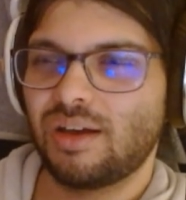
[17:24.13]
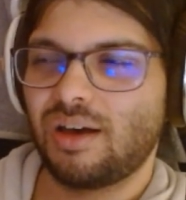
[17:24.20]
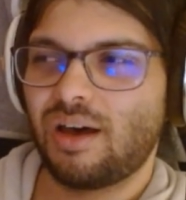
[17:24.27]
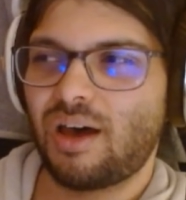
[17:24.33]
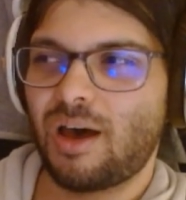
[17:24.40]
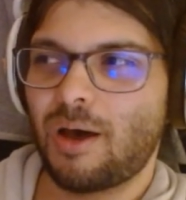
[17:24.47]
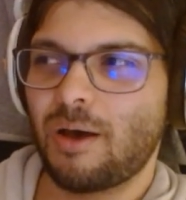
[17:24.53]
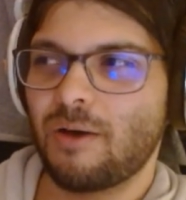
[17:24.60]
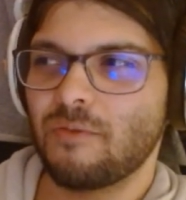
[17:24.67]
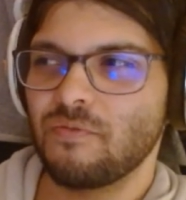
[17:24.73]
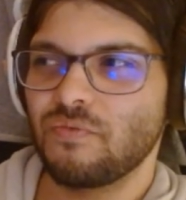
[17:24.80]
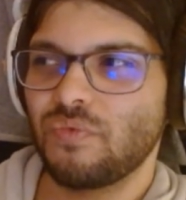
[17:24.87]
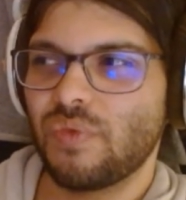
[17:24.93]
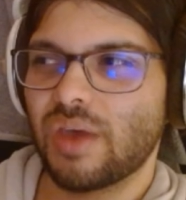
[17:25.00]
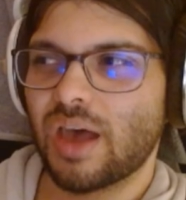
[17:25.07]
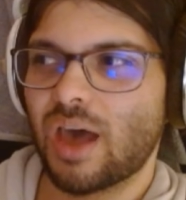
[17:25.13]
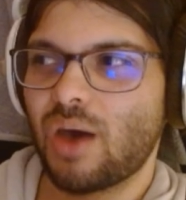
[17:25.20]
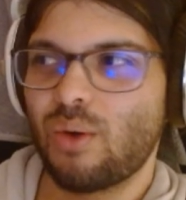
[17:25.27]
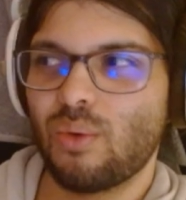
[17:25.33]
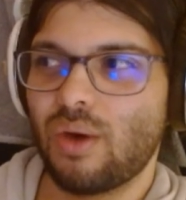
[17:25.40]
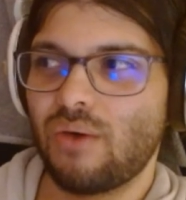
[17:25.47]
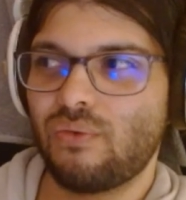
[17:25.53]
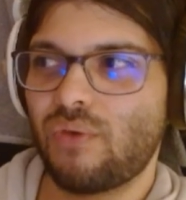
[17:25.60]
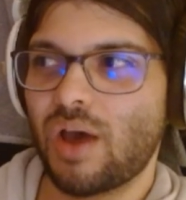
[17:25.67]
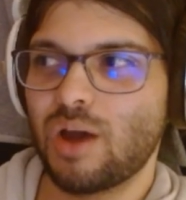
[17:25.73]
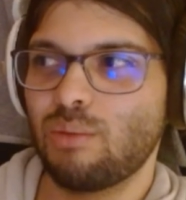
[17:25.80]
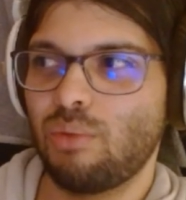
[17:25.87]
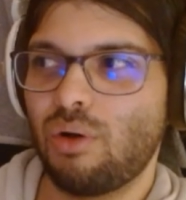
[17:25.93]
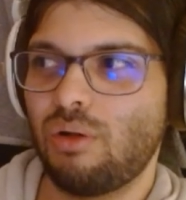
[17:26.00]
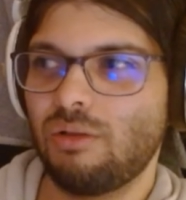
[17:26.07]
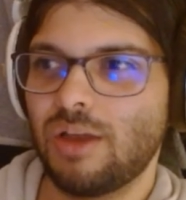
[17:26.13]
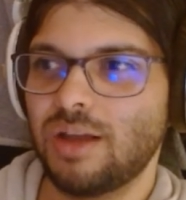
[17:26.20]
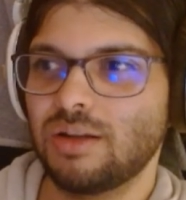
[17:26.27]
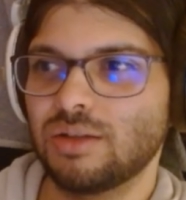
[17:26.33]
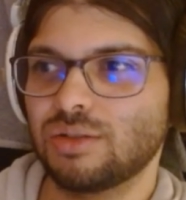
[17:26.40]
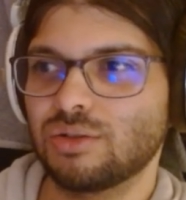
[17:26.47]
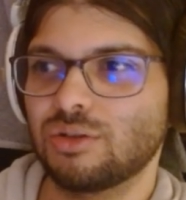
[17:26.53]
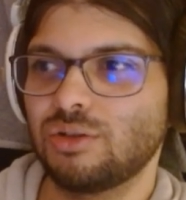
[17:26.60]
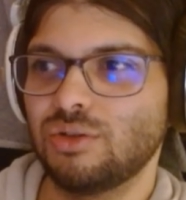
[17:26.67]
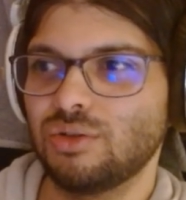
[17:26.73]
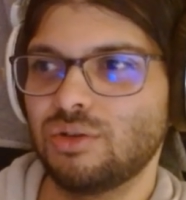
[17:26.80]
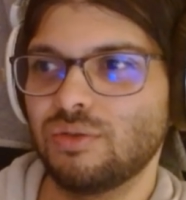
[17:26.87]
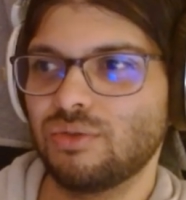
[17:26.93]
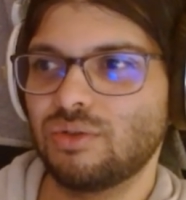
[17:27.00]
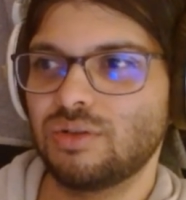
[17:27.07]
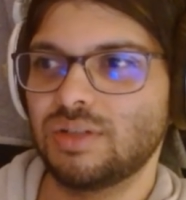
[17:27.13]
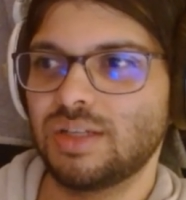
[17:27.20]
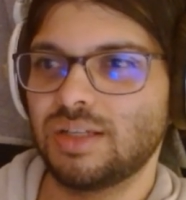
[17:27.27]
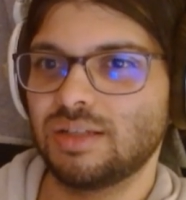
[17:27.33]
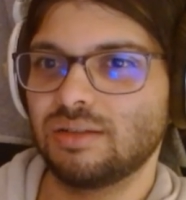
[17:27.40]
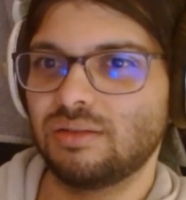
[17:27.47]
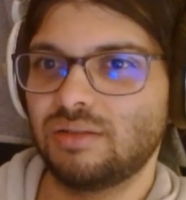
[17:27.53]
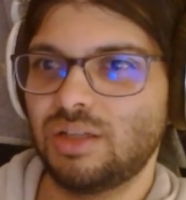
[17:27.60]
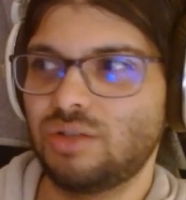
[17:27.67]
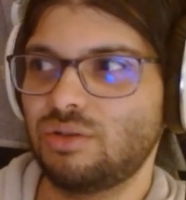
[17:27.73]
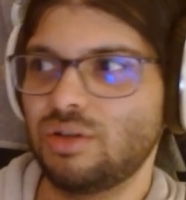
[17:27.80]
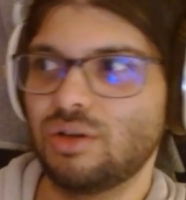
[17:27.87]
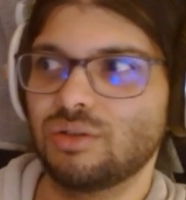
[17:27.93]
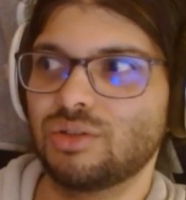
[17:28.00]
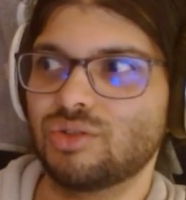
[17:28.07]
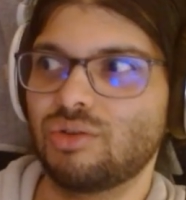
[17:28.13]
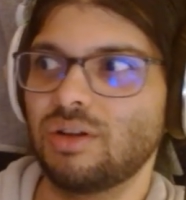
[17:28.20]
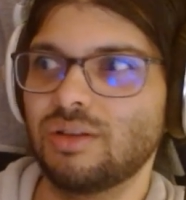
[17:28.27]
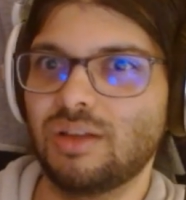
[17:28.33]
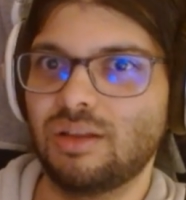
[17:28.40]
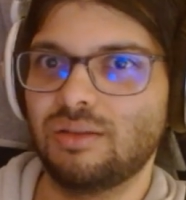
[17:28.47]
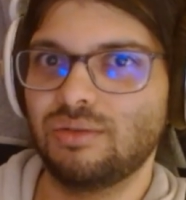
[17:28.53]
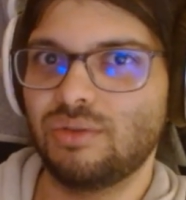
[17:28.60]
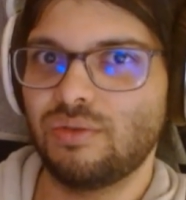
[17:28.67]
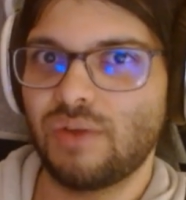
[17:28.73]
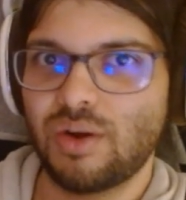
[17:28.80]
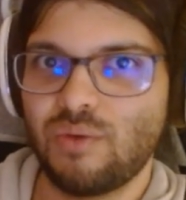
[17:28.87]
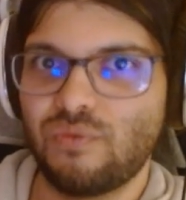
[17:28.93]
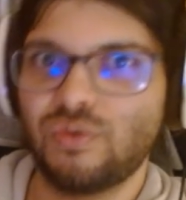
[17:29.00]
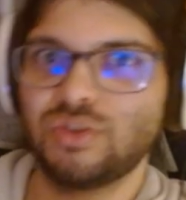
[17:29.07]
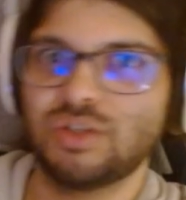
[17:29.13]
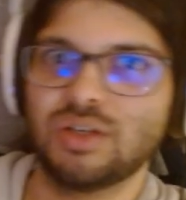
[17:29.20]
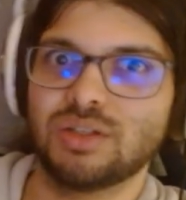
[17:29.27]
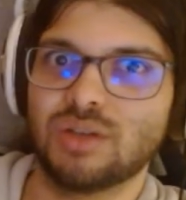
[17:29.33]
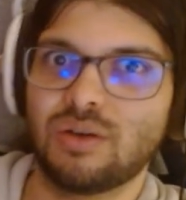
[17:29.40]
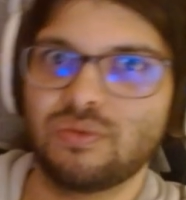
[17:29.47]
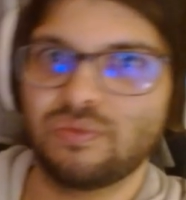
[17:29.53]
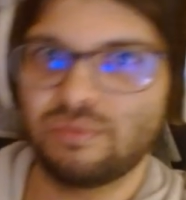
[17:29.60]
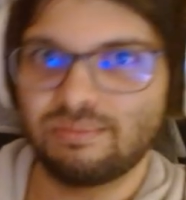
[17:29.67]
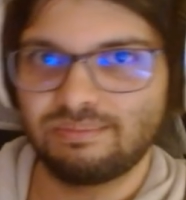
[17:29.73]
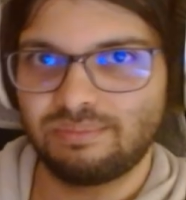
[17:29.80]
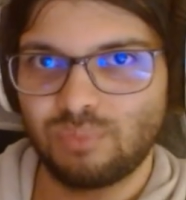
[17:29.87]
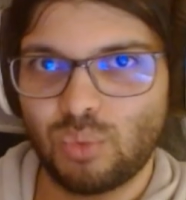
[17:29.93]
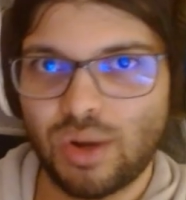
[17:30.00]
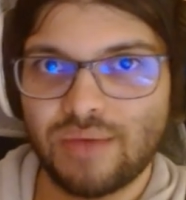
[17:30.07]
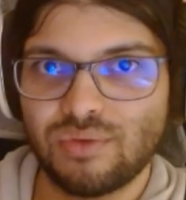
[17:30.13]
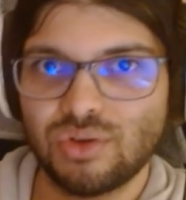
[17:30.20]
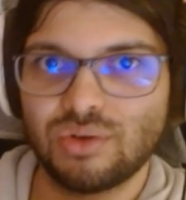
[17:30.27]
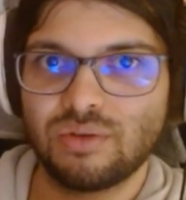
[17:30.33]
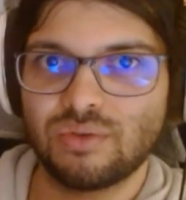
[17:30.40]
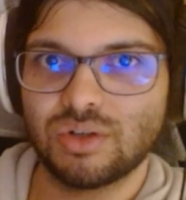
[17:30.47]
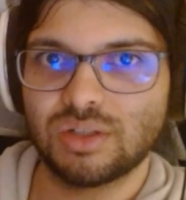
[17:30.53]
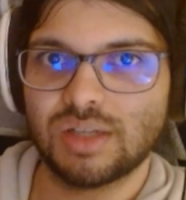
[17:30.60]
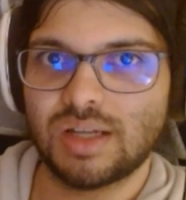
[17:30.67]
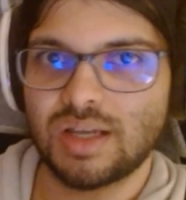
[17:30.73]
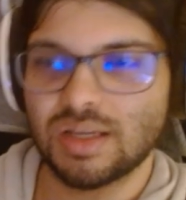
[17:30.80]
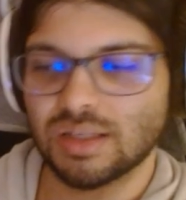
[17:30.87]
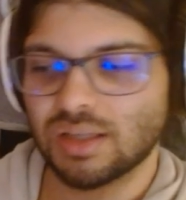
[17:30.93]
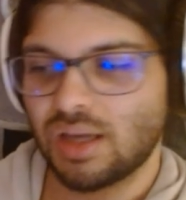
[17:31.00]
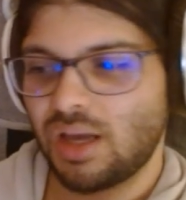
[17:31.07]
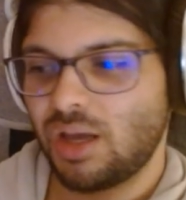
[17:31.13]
uh, how a fireball in a certain universe is literally constructed to the very physics of whatever universe that is.